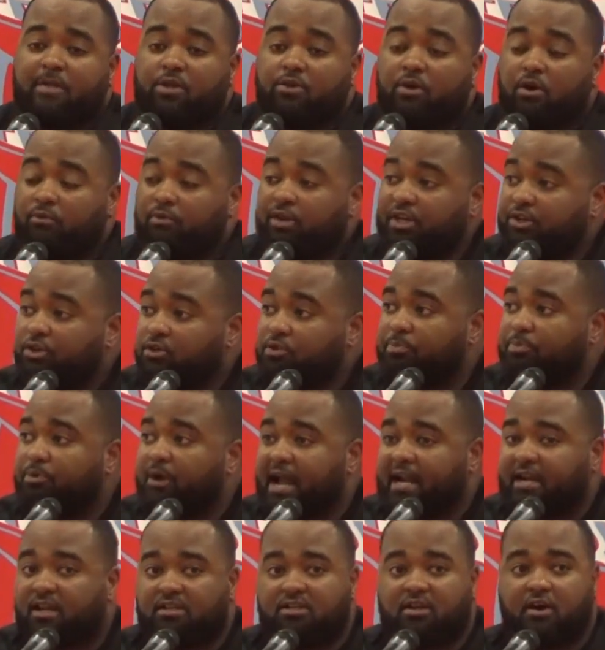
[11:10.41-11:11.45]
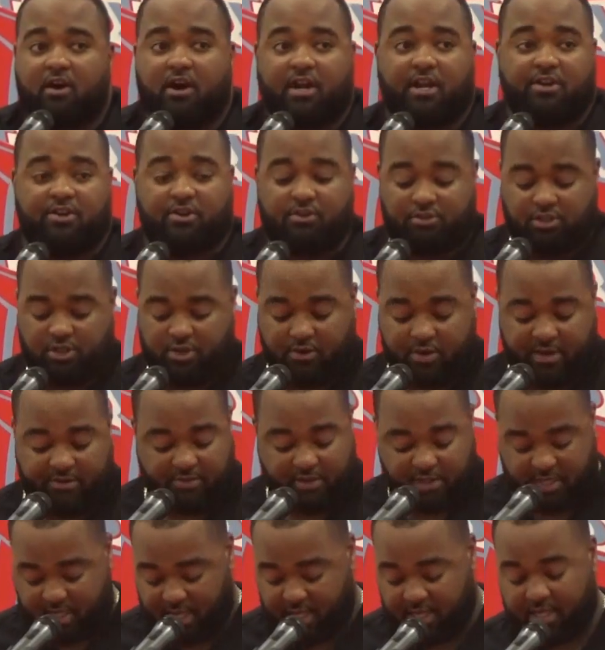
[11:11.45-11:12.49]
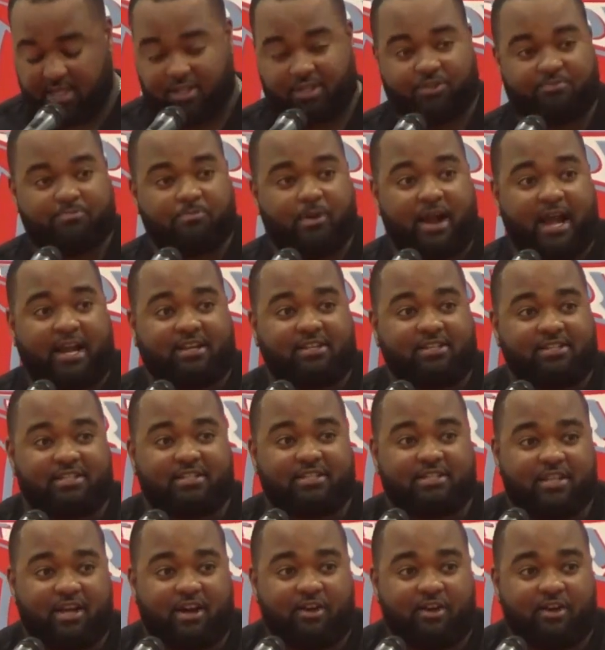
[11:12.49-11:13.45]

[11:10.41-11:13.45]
We do practice hard. I know Joel has said his practice is